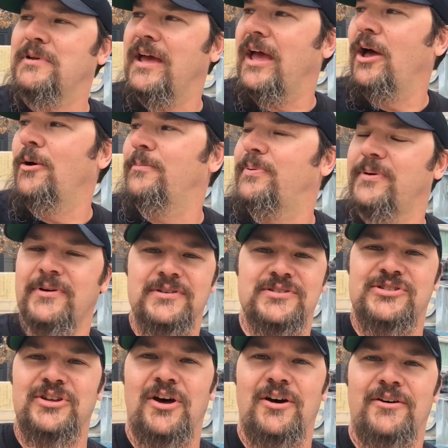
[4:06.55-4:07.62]
help
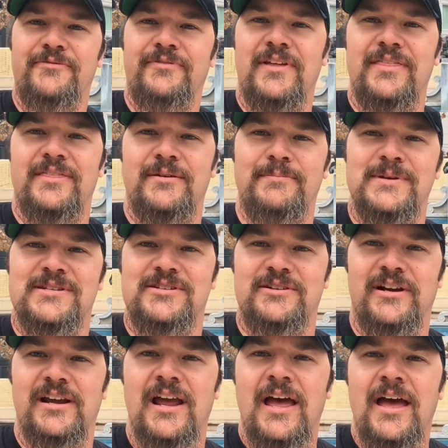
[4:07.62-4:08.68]
solve the
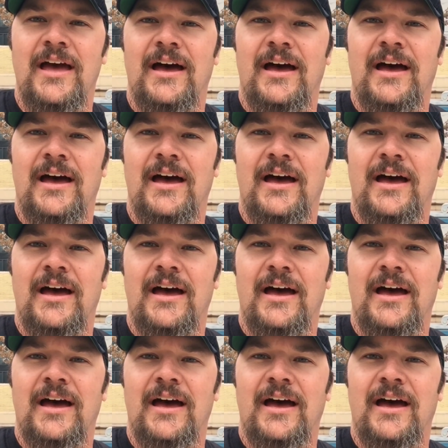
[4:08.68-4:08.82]
mystery.